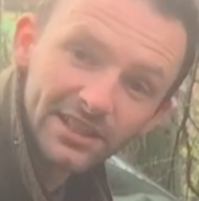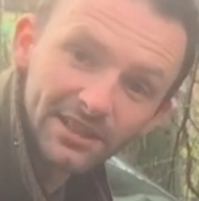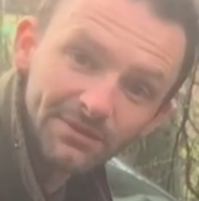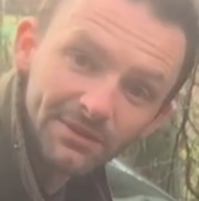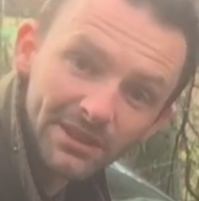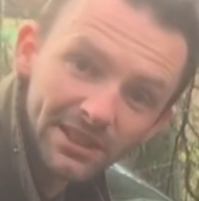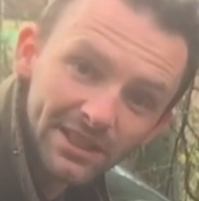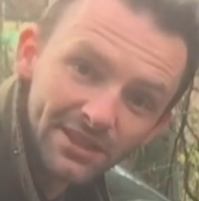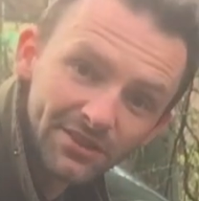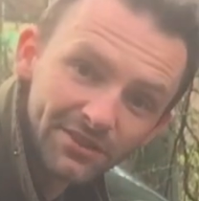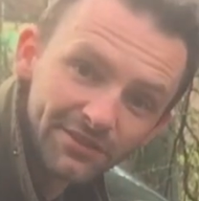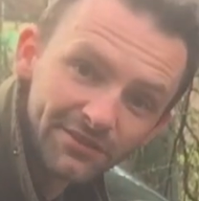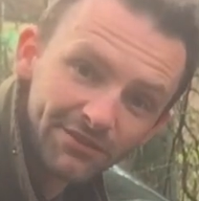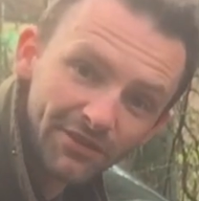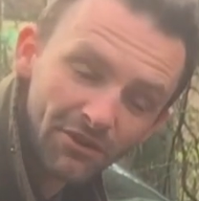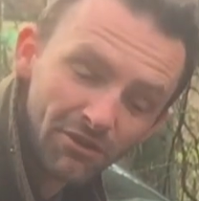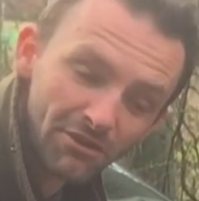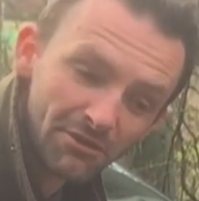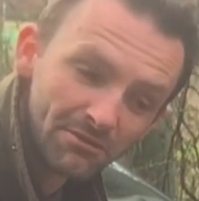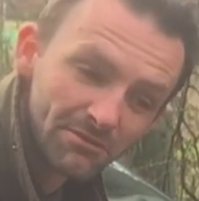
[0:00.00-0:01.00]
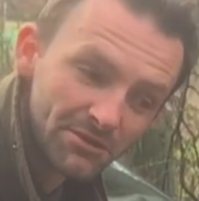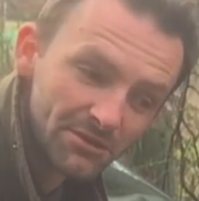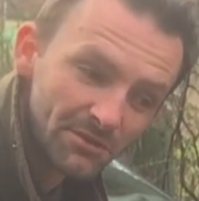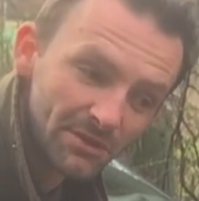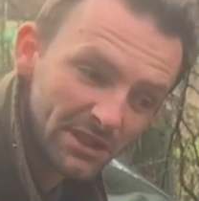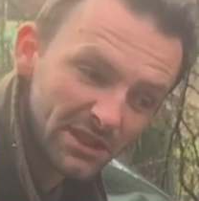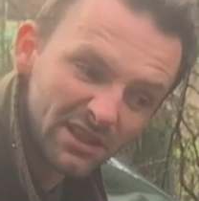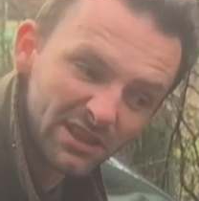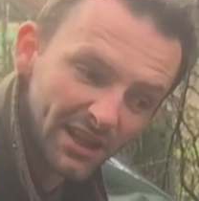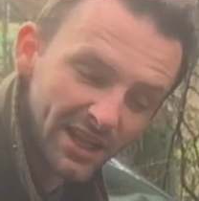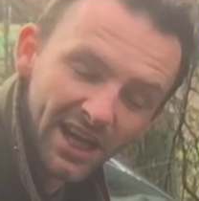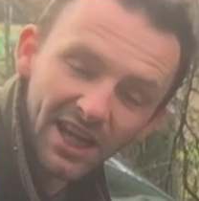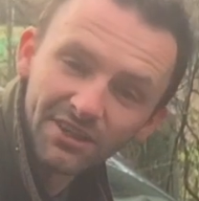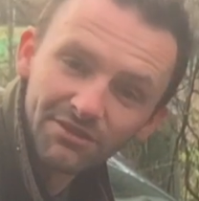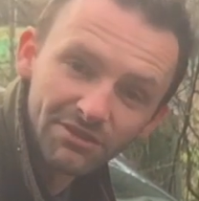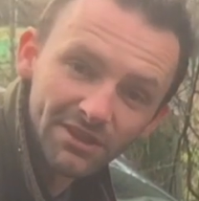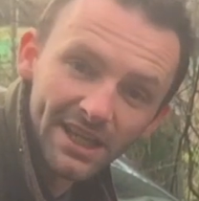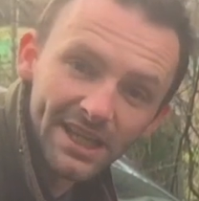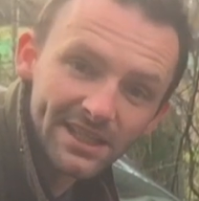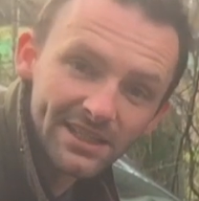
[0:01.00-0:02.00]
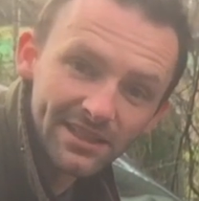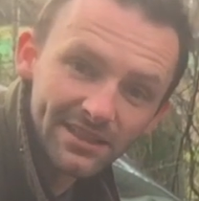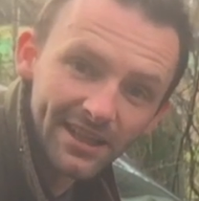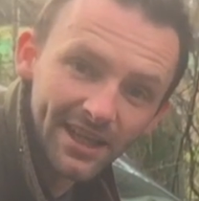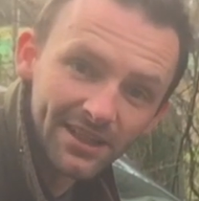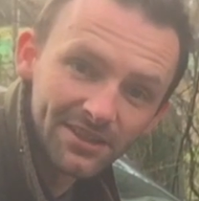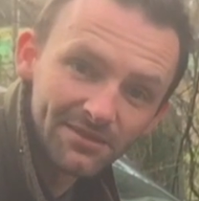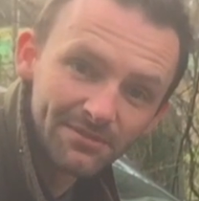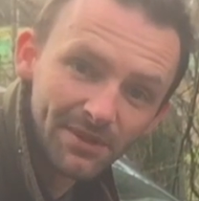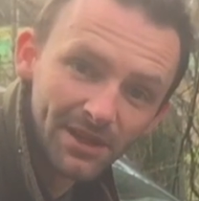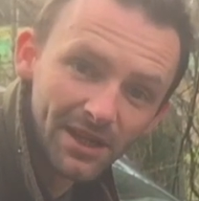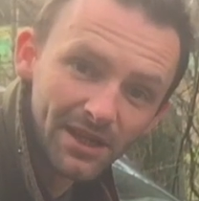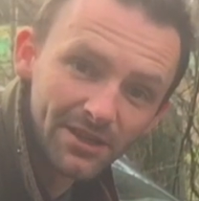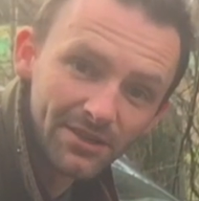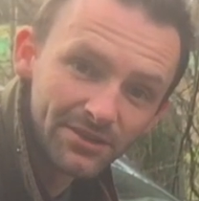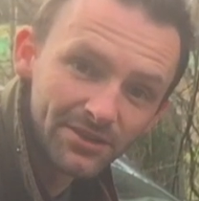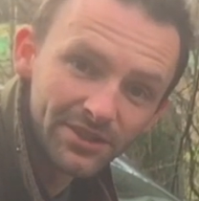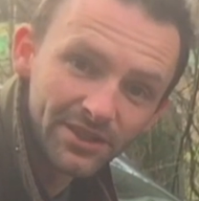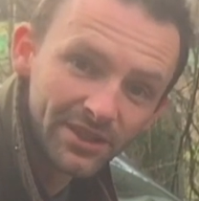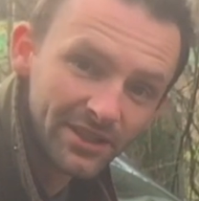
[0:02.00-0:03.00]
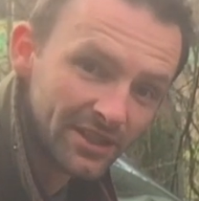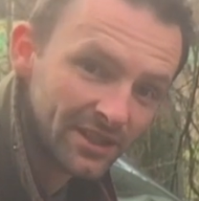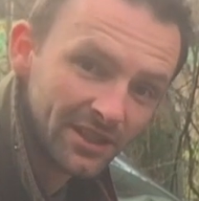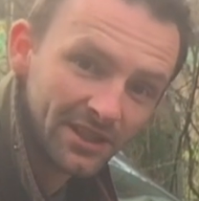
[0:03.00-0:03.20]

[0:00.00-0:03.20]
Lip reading: some of these on the forums with like 180,000 miles.